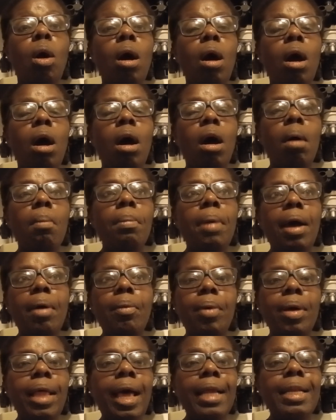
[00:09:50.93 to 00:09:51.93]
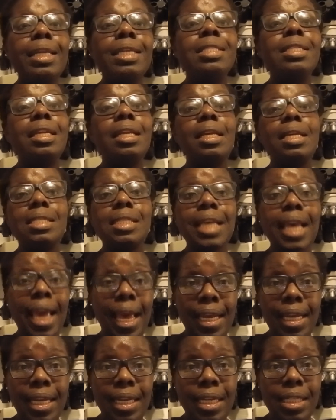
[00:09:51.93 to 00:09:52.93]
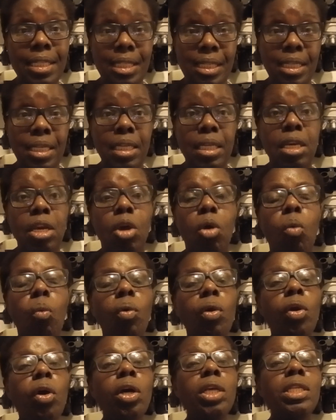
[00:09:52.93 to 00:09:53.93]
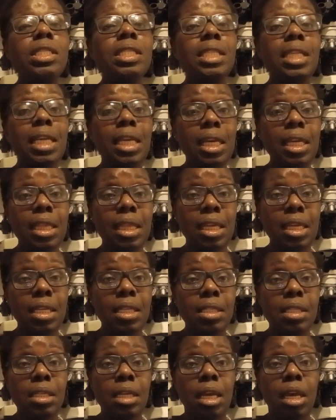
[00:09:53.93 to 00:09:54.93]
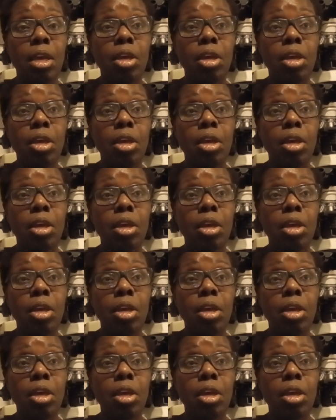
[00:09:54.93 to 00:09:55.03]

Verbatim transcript: um, well, at least in his candidacy, we are seeing this,